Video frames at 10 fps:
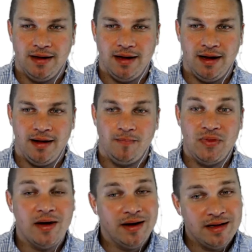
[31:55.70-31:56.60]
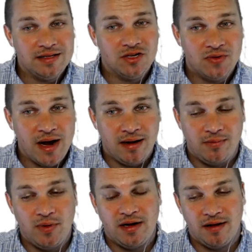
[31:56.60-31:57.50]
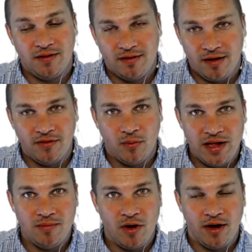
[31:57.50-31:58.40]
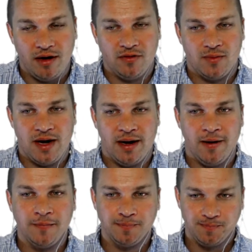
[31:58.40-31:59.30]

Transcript: Now, it is a trend because of the way the market is right now.